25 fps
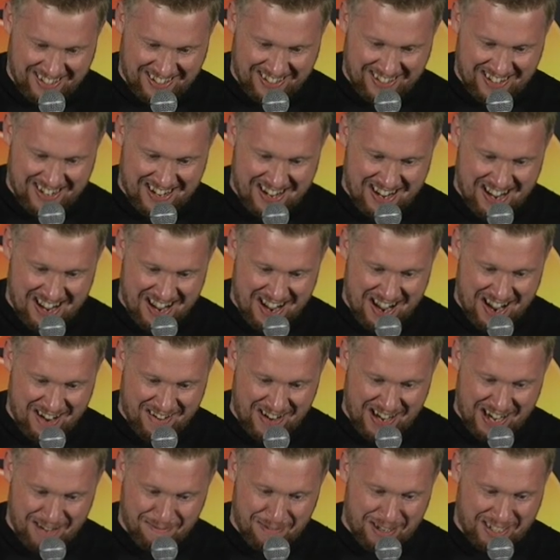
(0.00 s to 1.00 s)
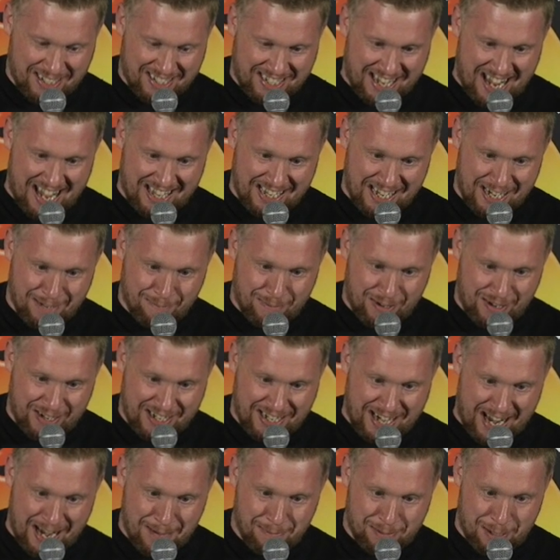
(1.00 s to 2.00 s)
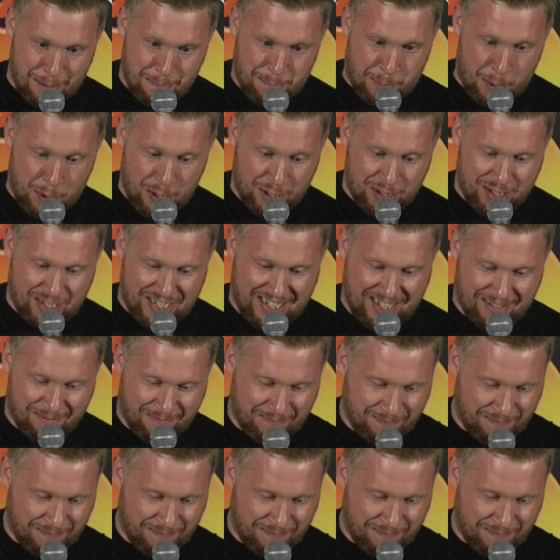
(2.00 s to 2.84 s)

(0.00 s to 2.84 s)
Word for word: Oh, ah, well, I'm not scared anymore. Your name's a pussy.